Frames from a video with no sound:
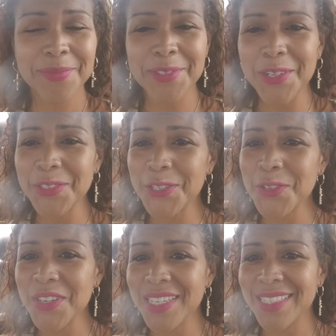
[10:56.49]
Don't
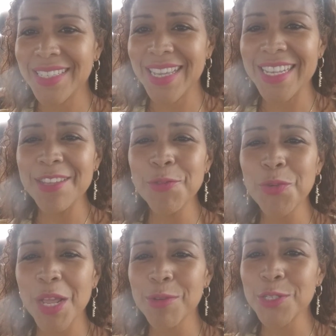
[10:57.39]
do it. And even
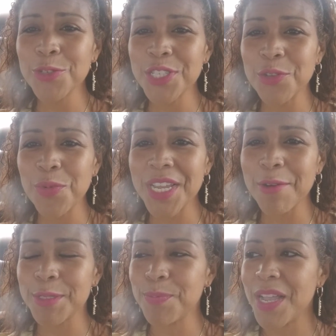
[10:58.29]
when I was losing the weight, I
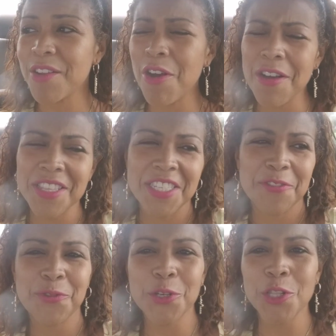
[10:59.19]
was buying all these
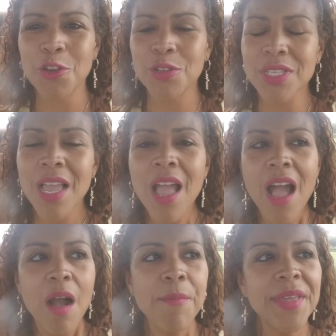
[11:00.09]
different clothes.
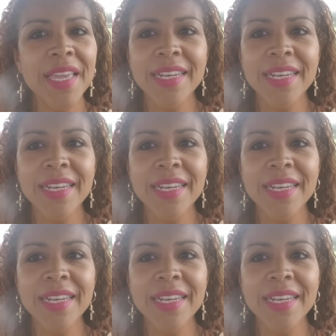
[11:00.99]
Man,